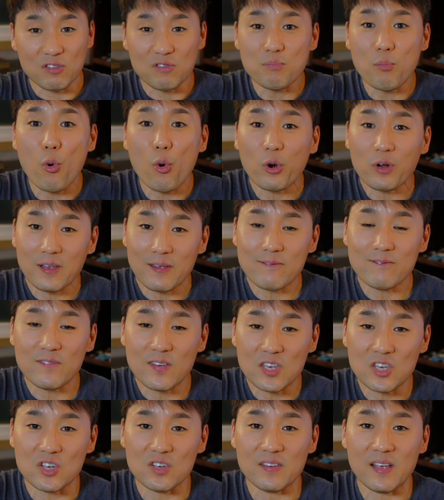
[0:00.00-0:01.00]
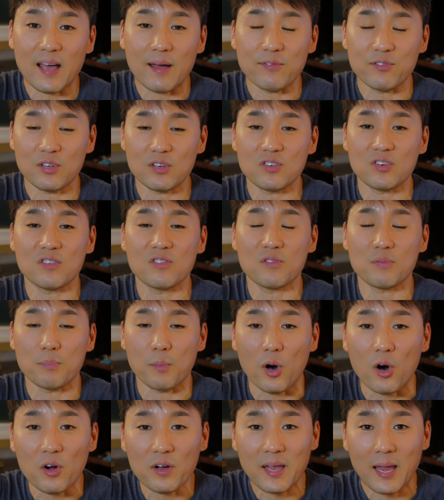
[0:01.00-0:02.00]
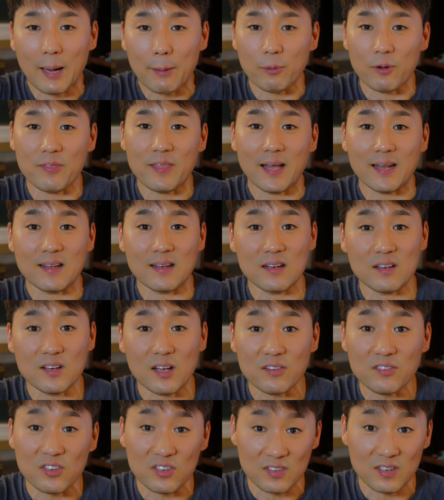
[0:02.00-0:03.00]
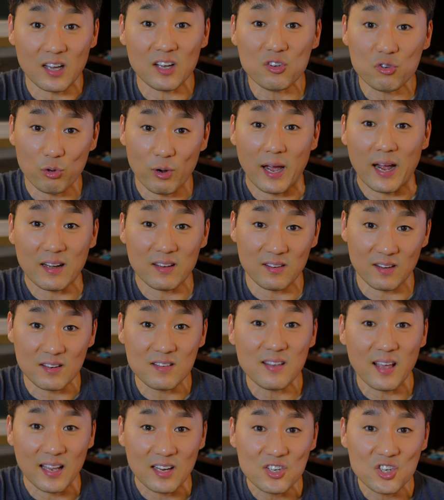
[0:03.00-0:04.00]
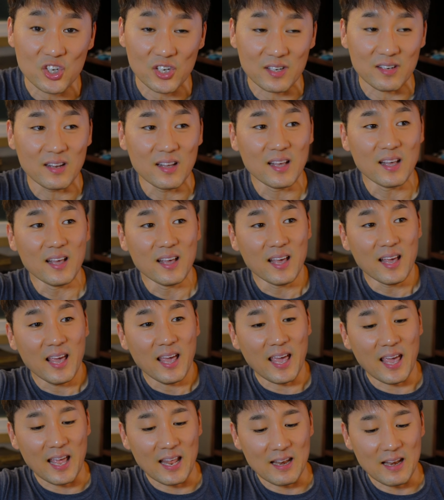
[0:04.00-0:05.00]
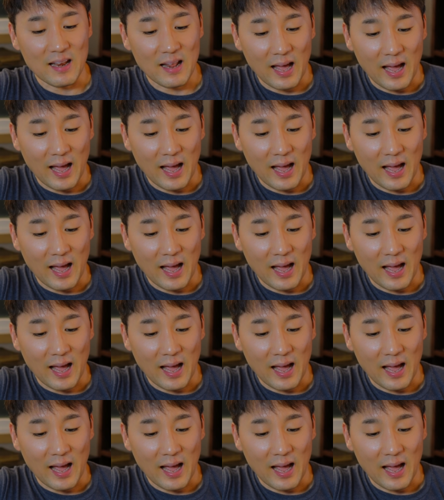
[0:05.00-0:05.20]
more convenient to have such a small camera that doesn't attract attention. And